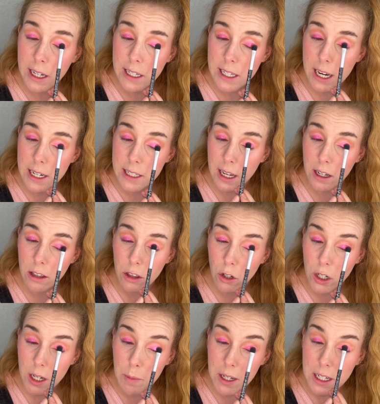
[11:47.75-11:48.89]
It takes like
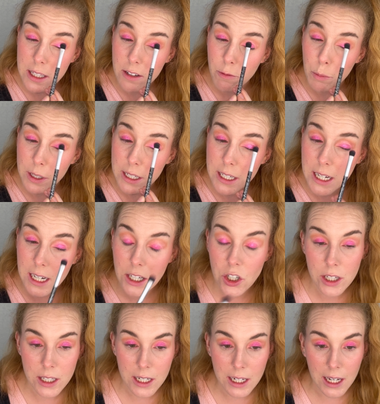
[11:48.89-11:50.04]
30 minutes of blending
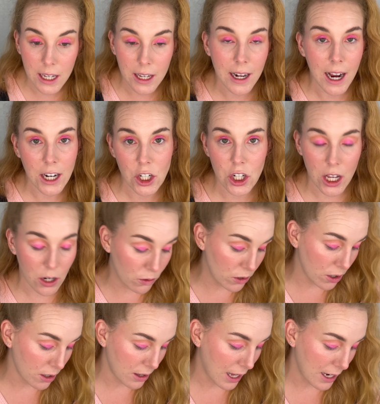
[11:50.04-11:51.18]
just to get an eyeshadow
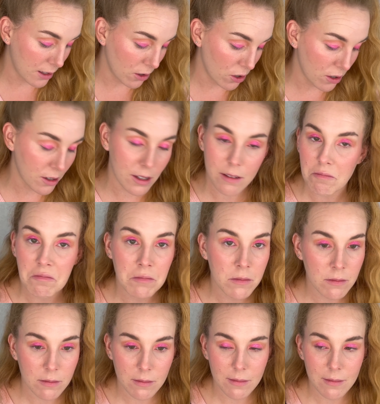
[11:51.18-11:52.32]
look that looks
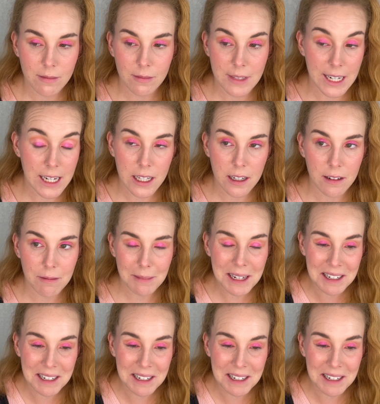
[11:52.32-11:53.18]
decent.